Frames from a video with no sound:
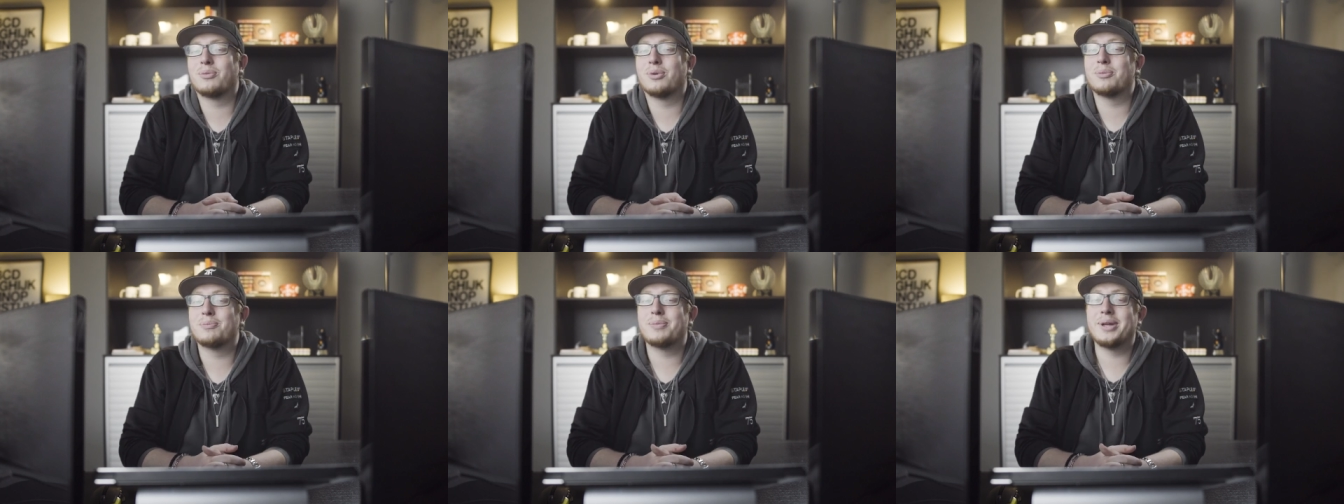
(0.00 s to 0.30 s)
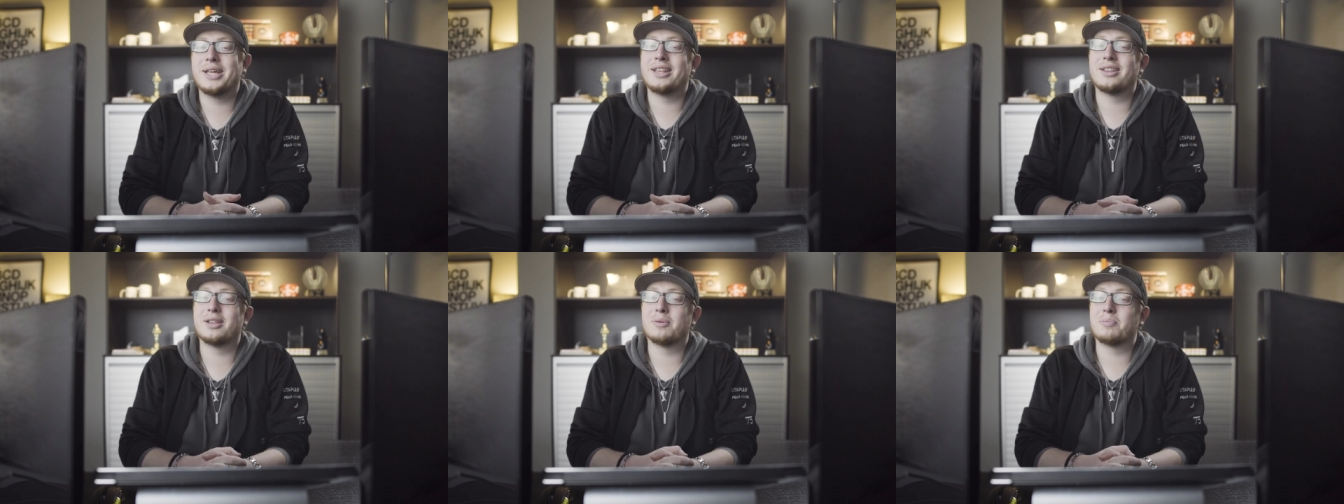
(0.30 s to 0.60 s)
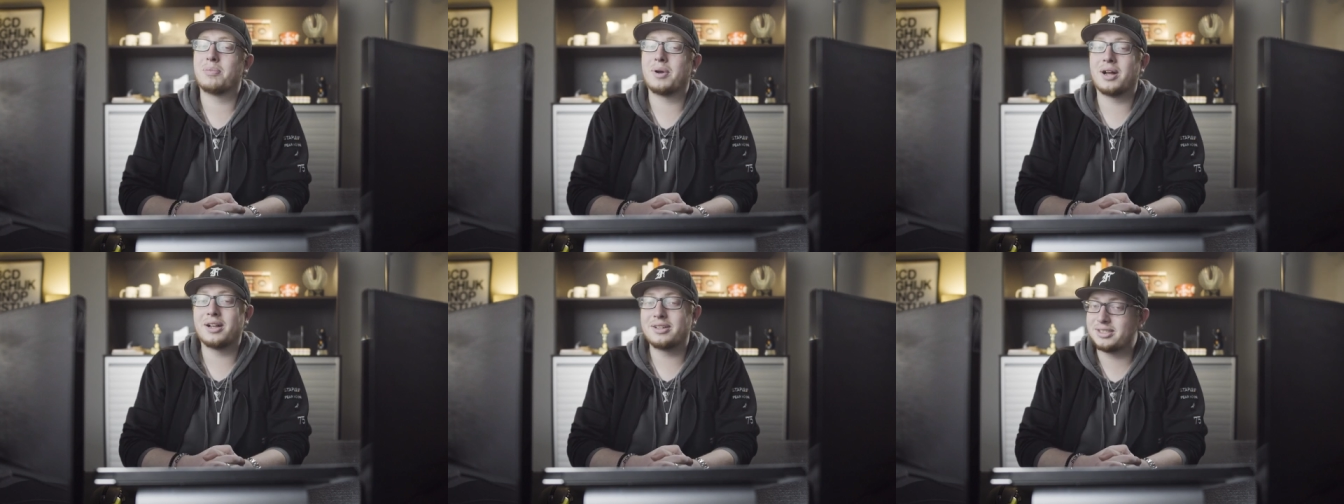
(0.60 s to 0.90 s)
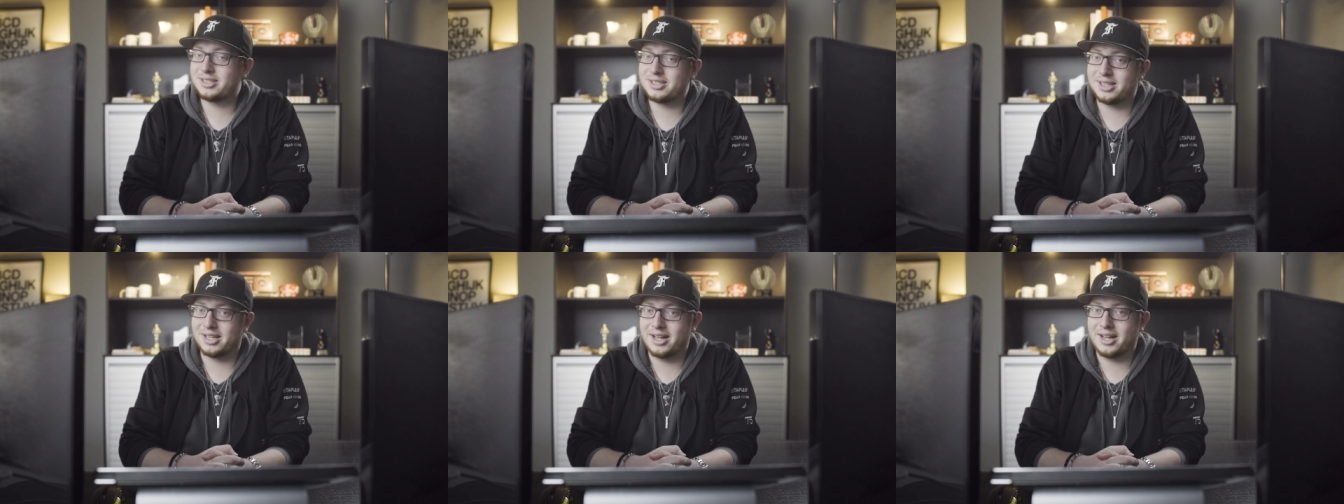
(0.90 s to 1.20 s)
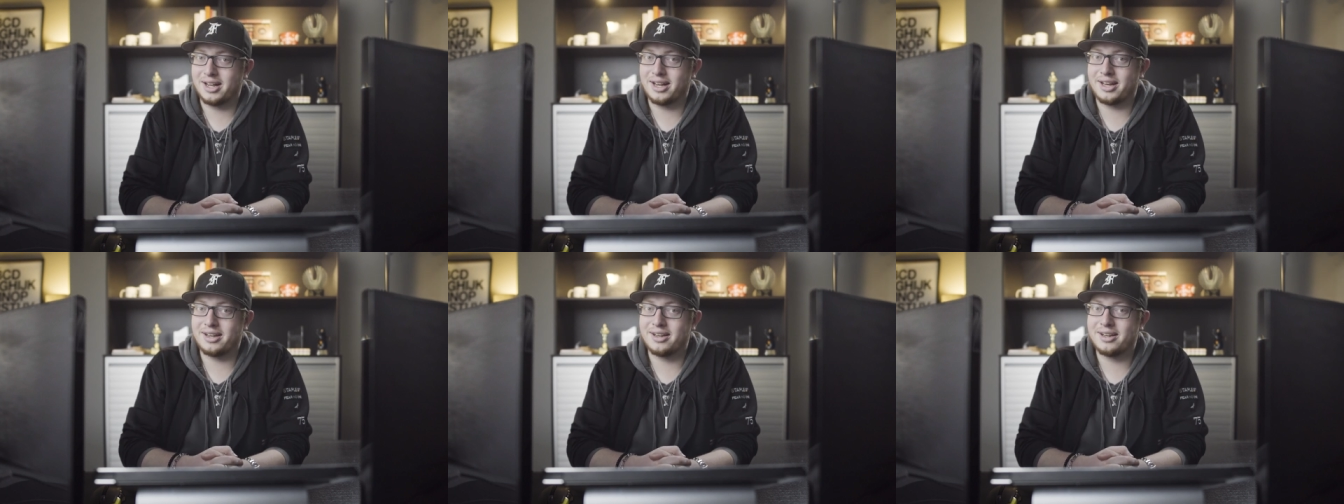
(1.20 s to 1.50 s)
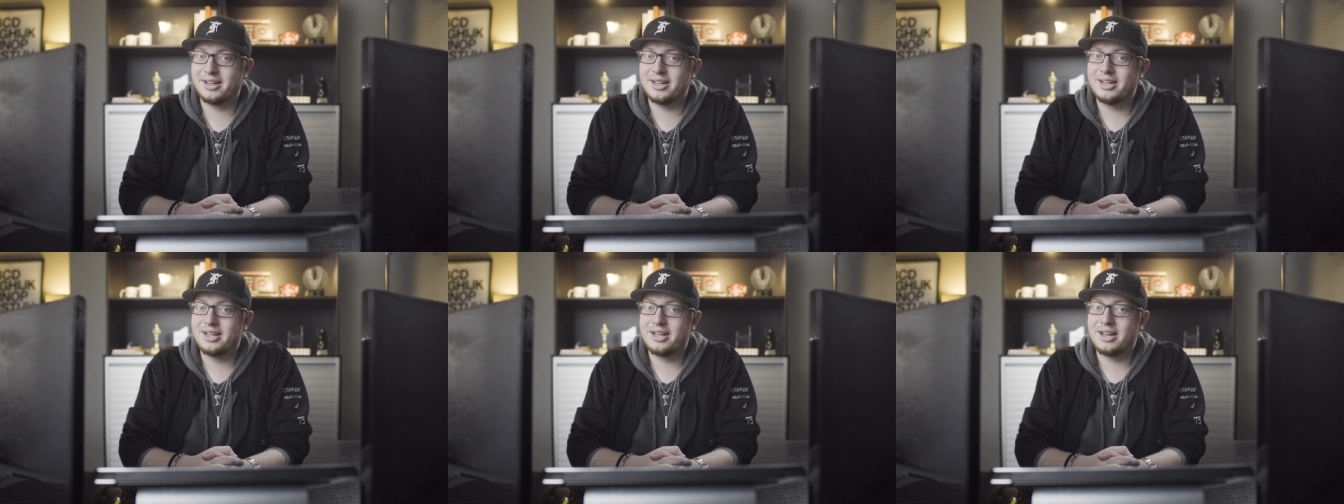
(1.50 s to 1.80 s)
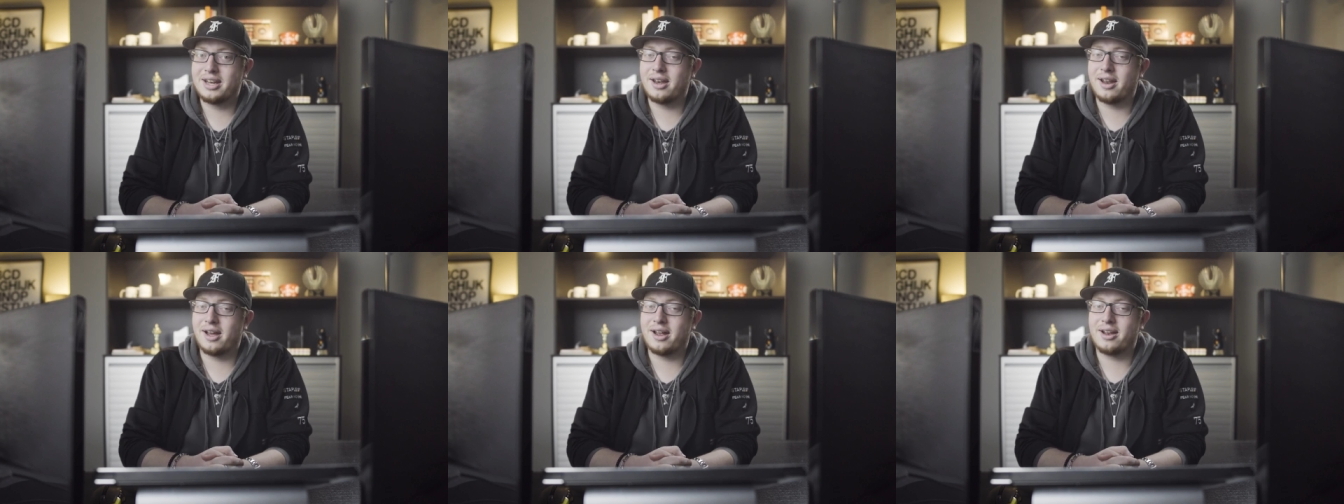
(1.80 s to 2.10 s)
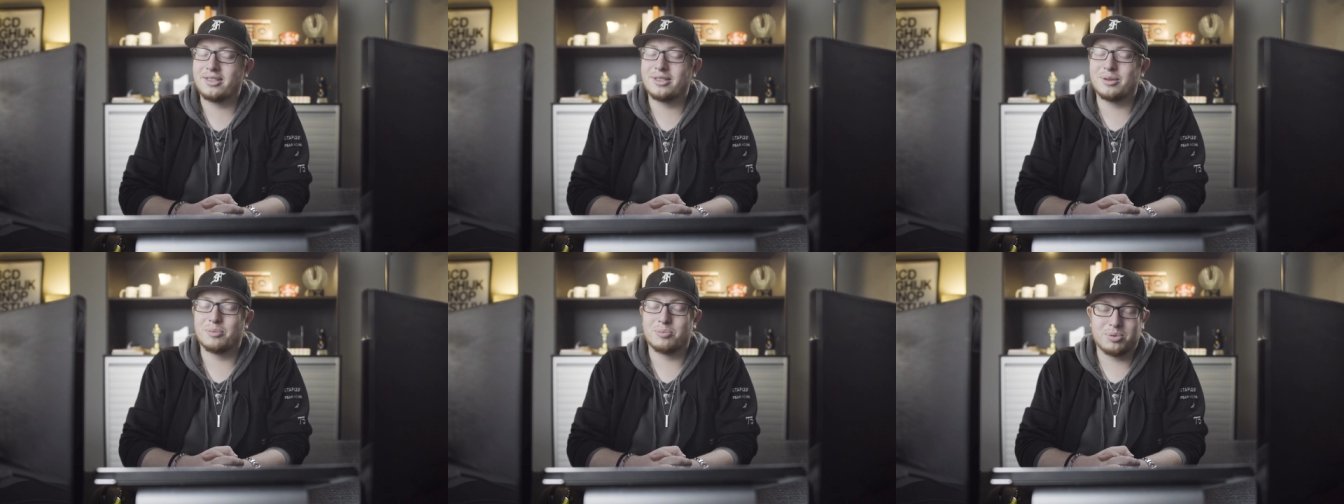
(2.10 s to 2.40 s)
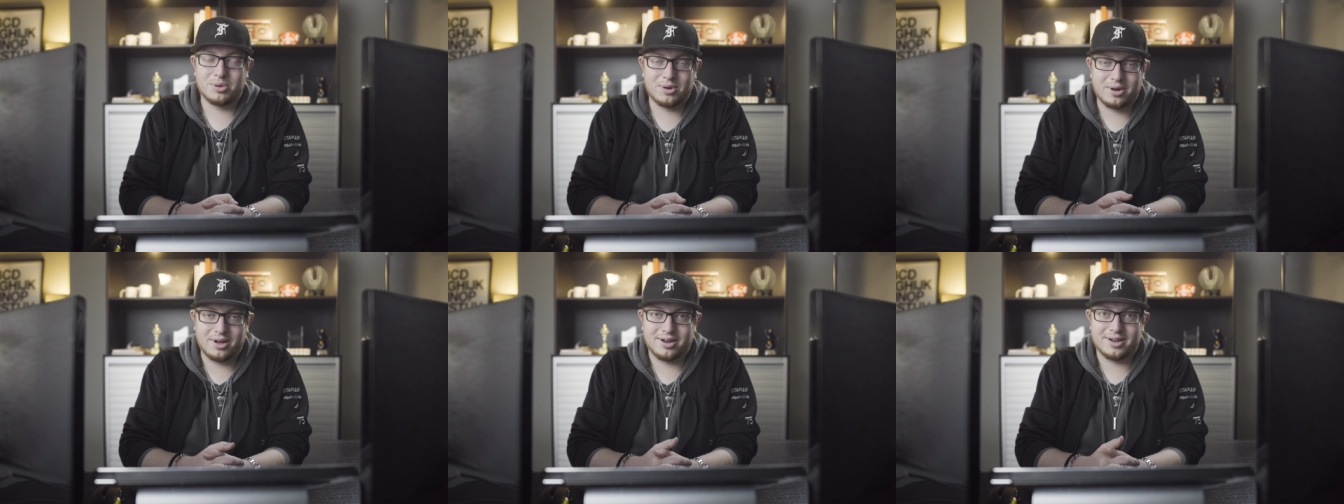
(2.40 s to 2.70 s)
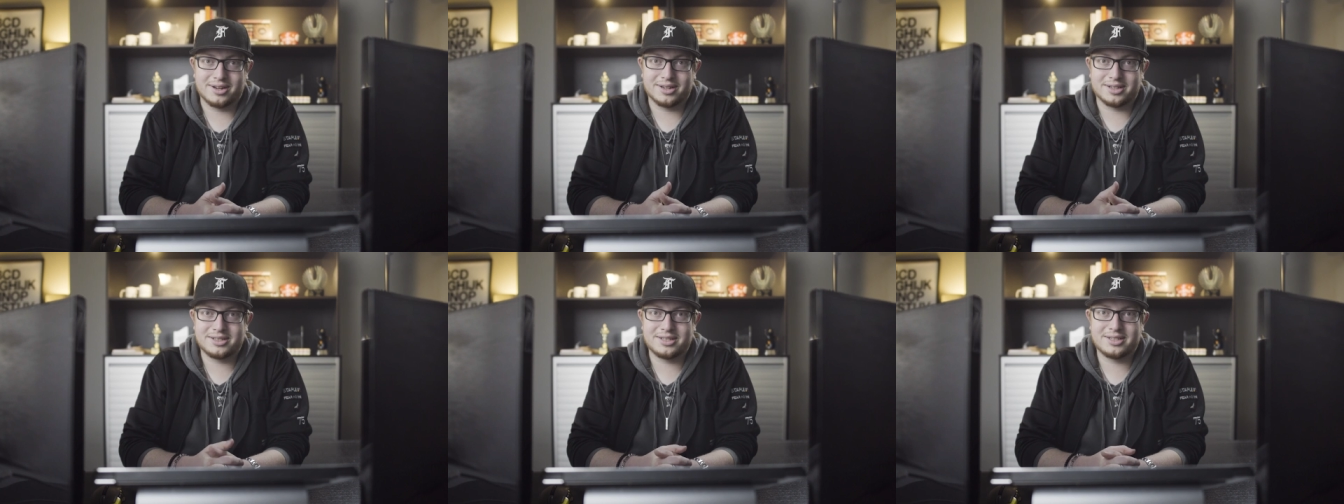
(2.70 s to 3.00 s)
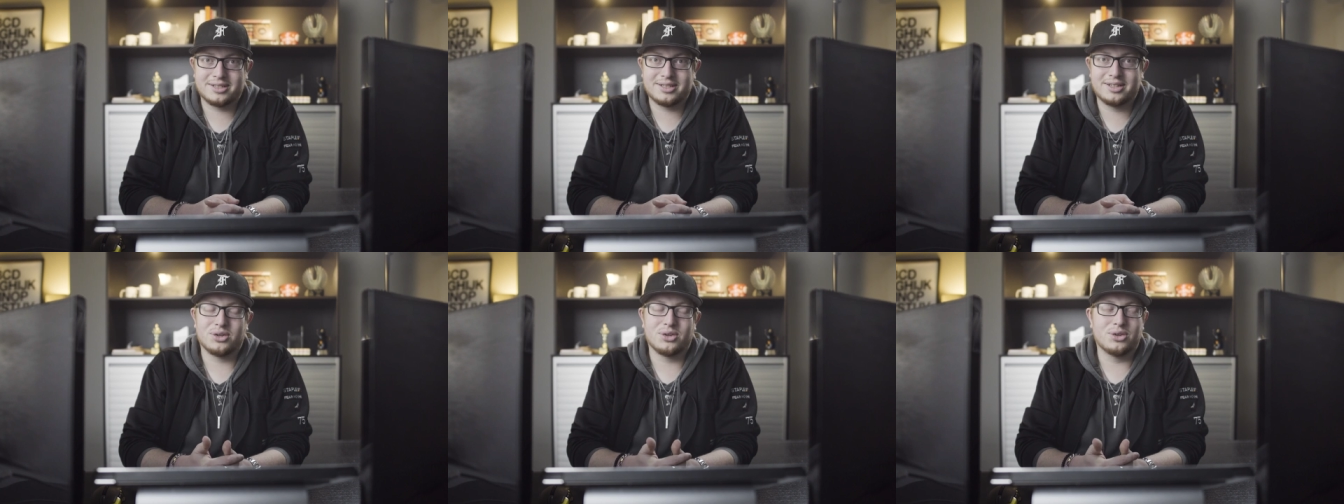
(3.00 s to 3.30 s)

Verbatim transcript: will be the punchline, not the product.